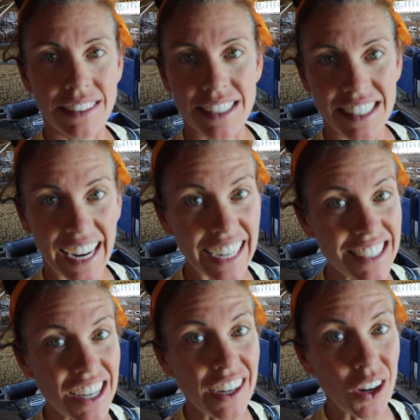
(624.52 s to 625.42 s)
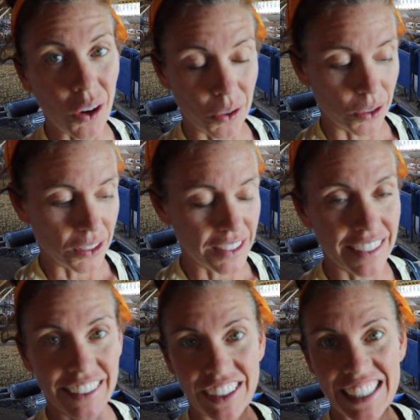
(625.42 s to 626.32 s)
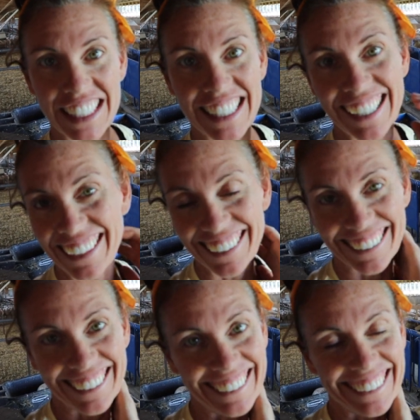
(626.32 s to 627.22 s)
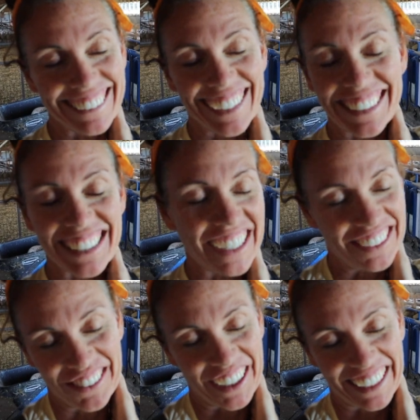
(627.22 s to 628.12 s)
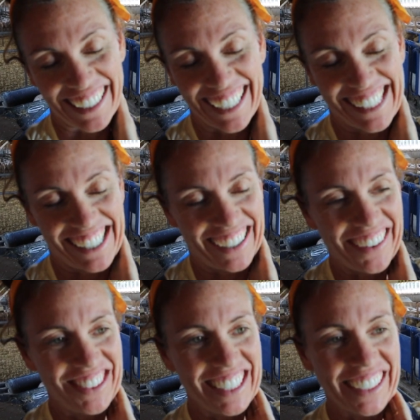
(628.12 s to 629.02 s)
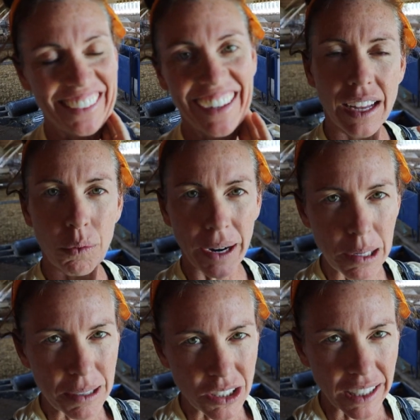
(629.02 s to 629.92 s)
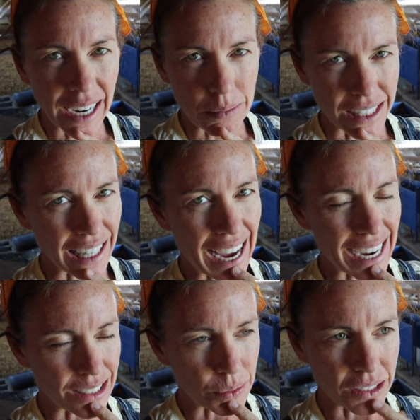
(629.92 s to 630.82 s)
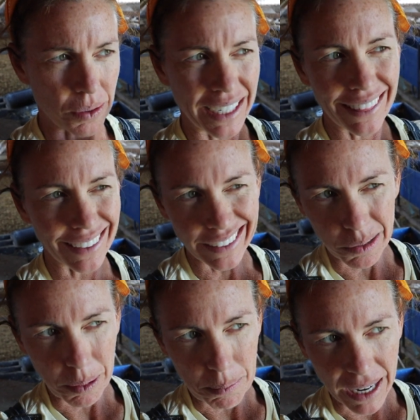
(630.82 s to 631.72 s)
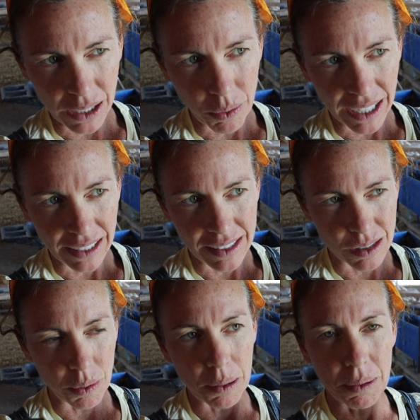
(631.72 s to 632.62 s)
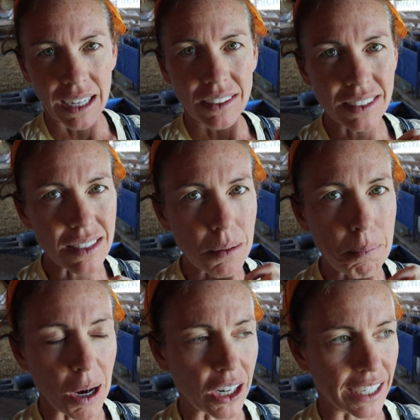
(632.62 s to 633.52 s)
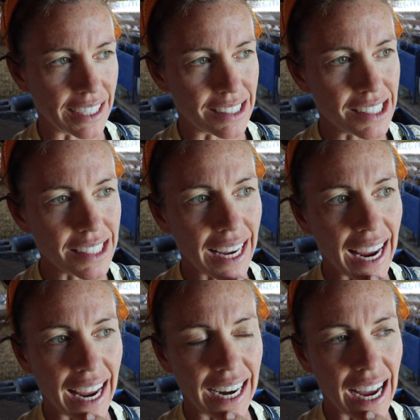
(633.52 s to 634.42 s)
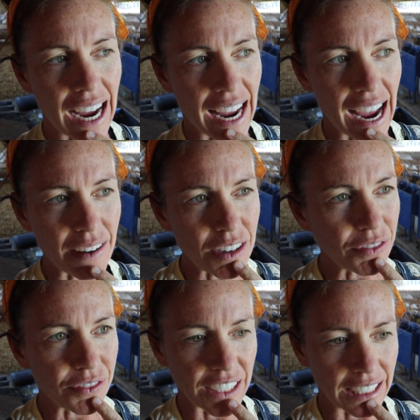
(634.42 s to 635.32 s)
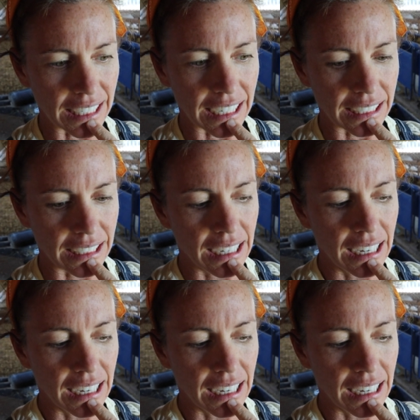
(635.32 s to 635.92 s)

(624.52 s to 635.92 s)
Since hay is on hold, there is still a ton of work that I still have to do. I weighed a bunch of lambs last week, so I didn't think there'd be many ready this week, but I looked at the markets and I have a feeling